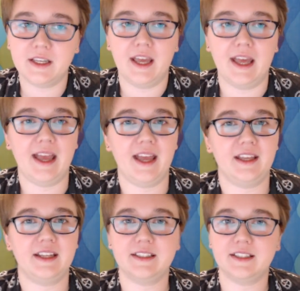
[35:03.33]

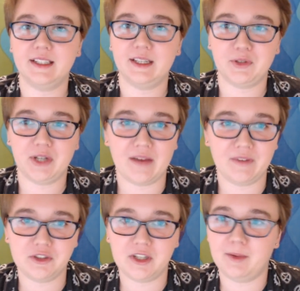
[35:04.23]
and if you're
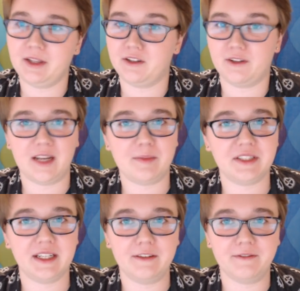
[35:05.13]
having trouble and you're not able to
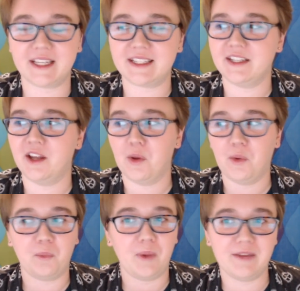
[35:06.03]
get it fixed,
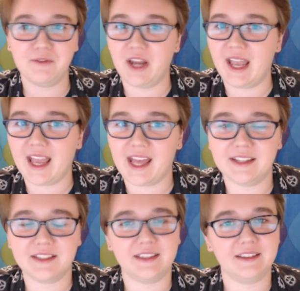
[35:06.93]
wave your
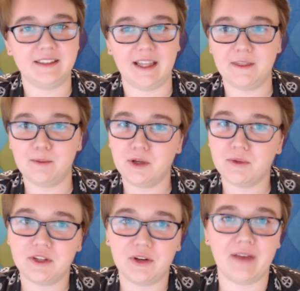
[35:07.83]
hand, let them know
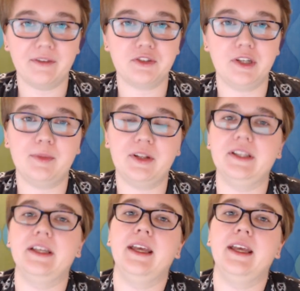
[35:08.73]
that you're having trouble.